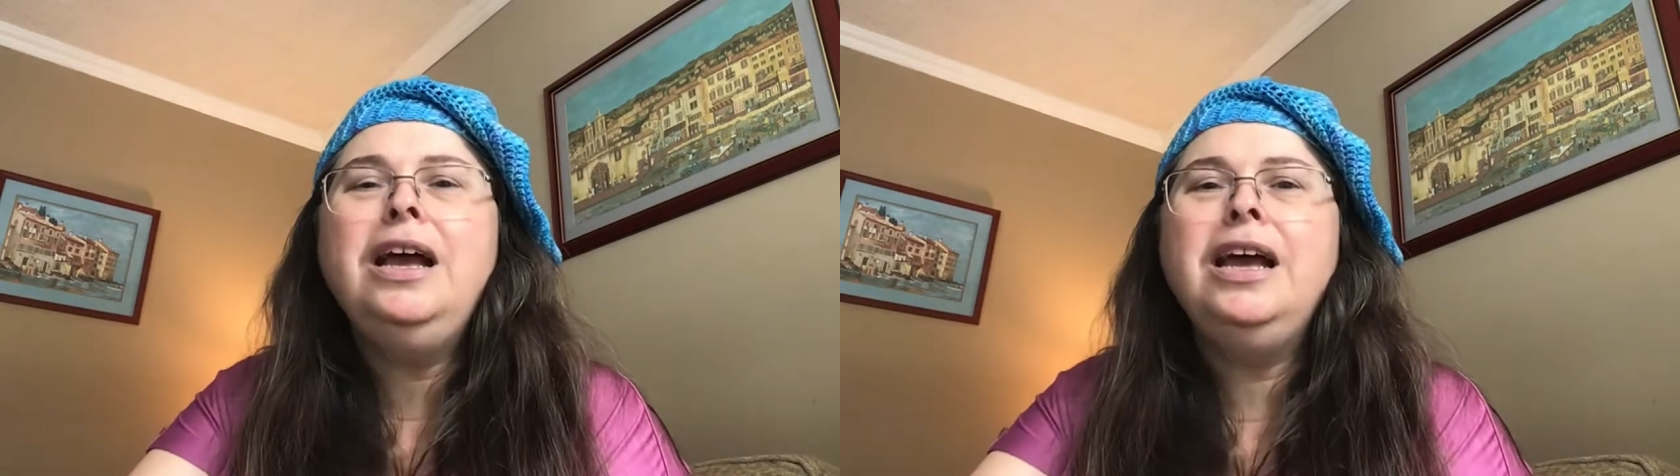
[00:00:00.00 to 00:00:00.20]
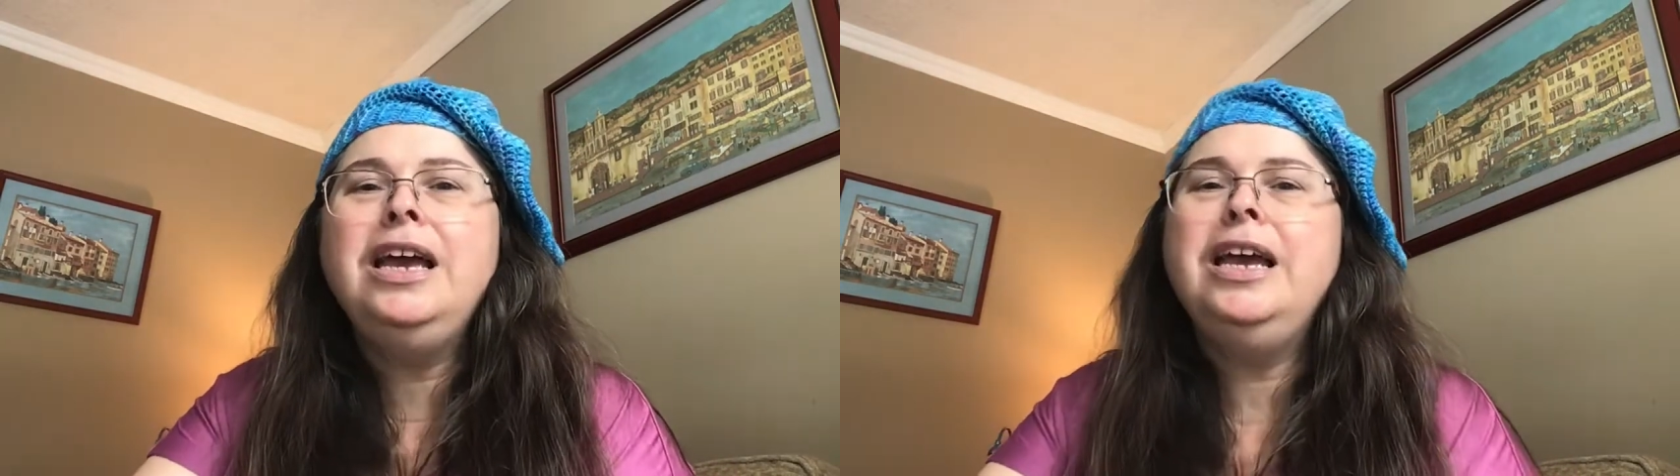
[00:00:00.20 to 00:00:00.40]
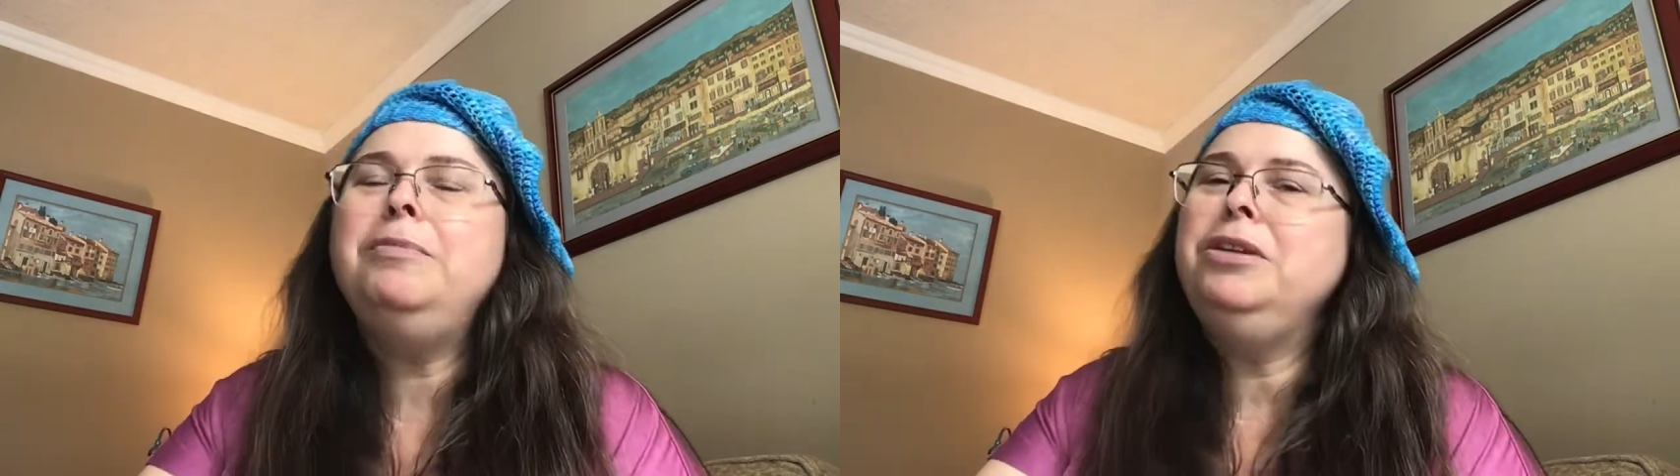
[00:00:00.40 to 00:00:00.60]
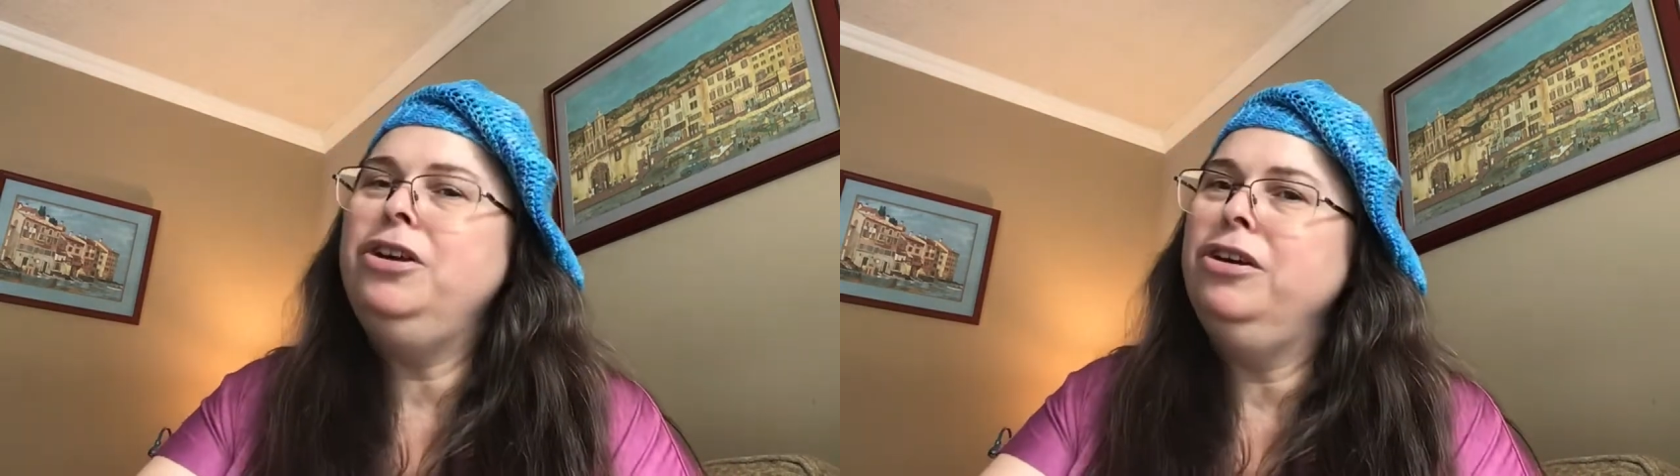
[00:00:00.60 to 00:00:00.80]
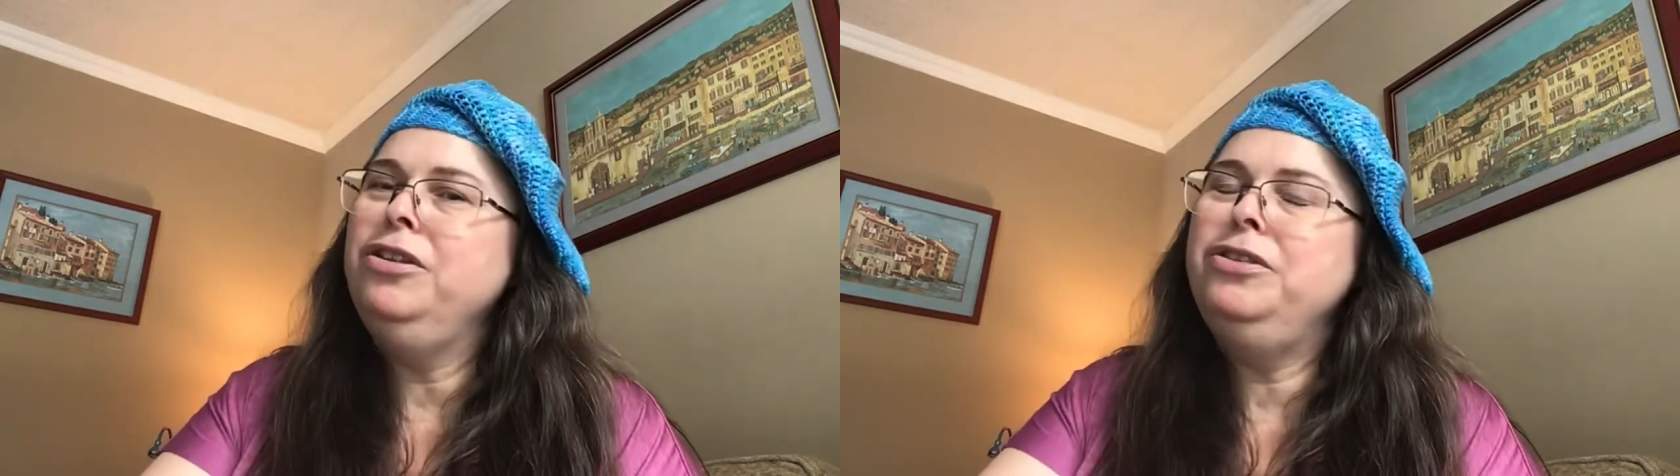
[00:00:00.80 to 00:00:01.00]
I am a
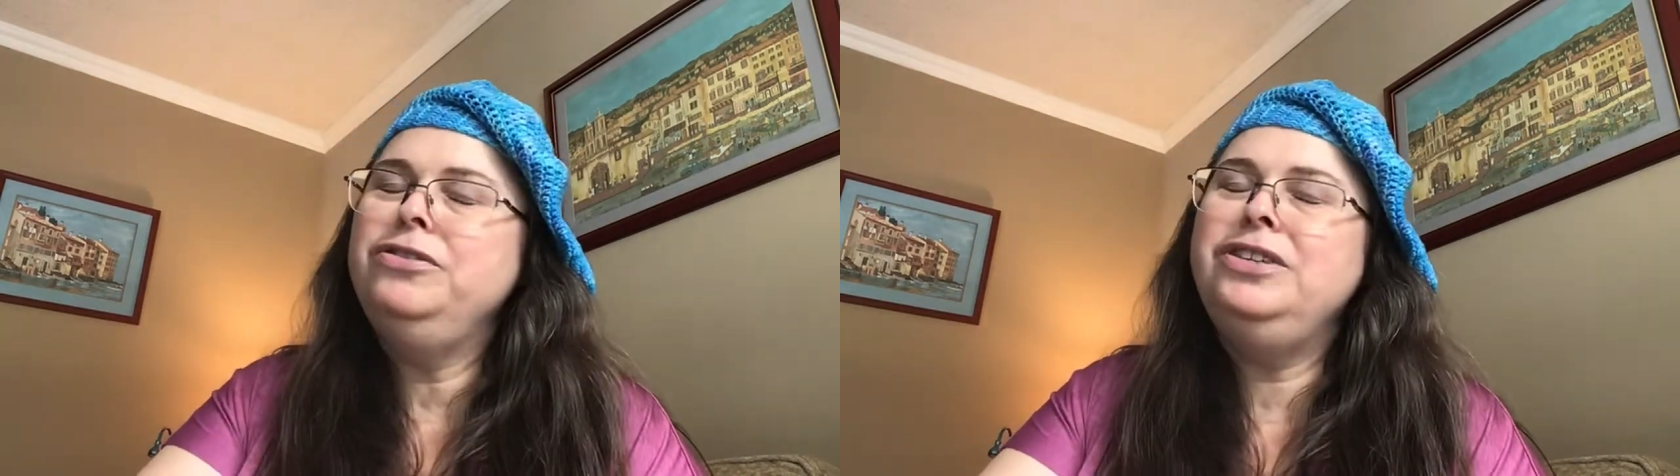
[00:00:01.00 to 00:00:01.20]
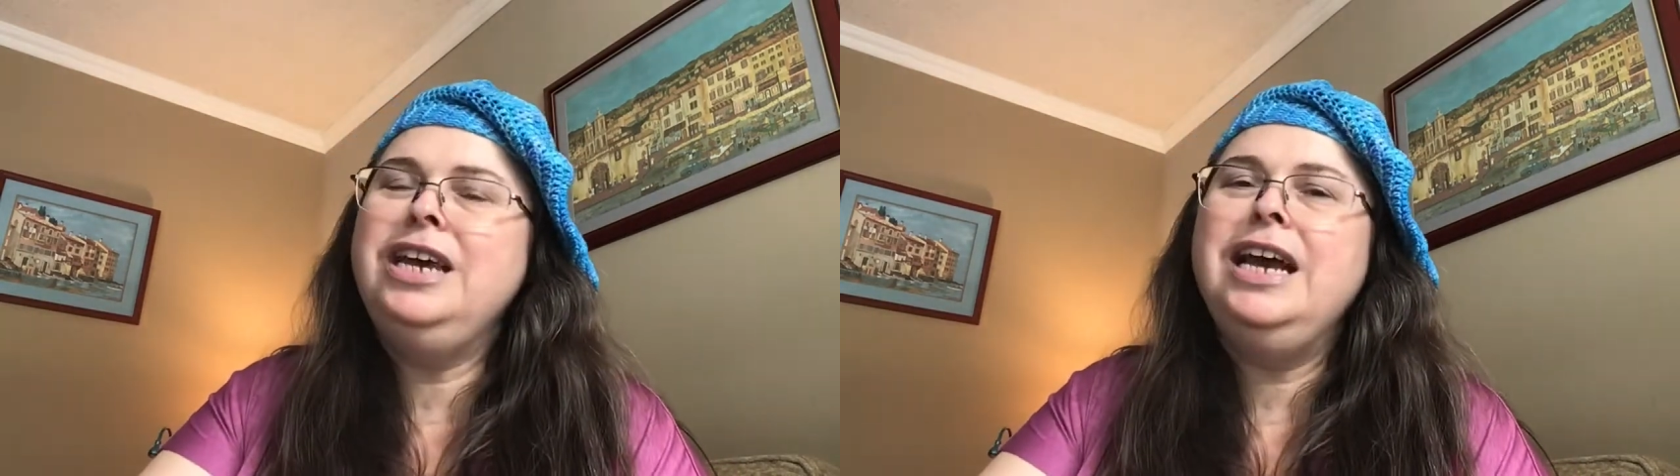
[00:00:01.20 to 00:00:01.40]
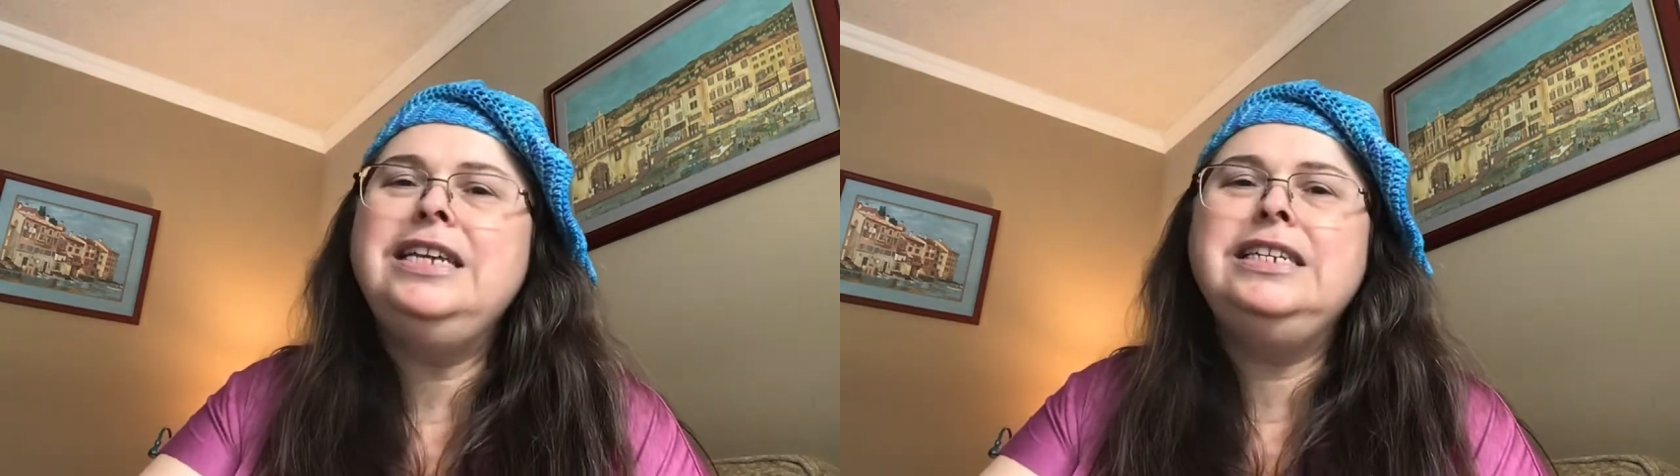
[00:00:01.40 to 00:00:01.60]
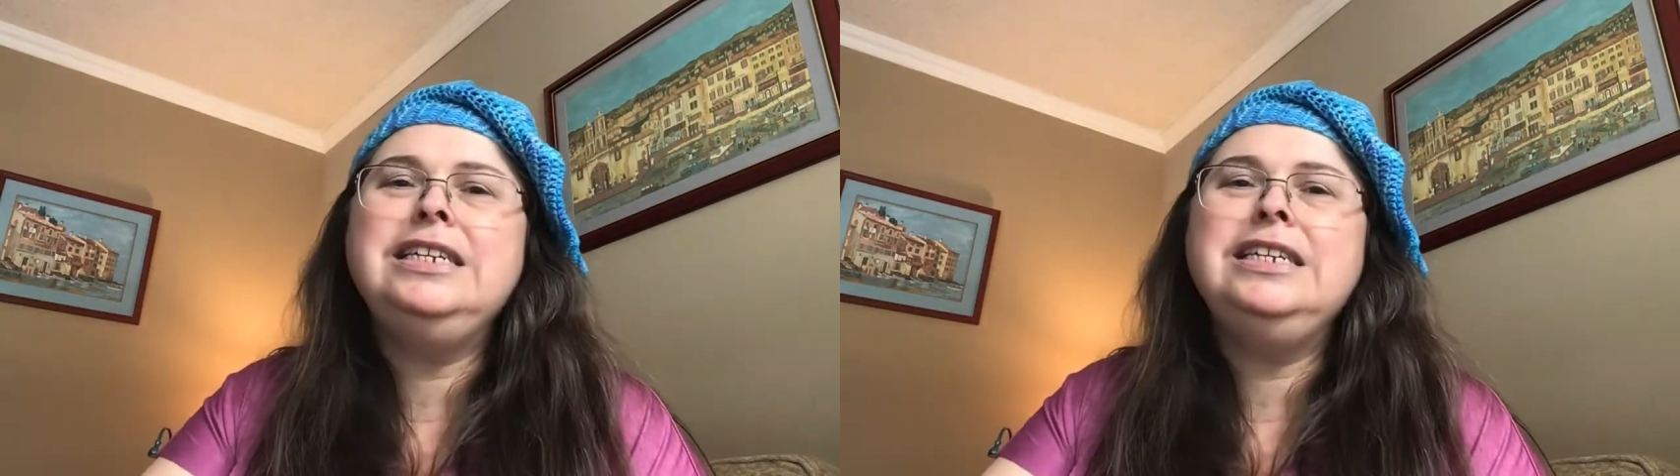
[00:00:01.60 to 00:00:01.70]
yarn enthusiast.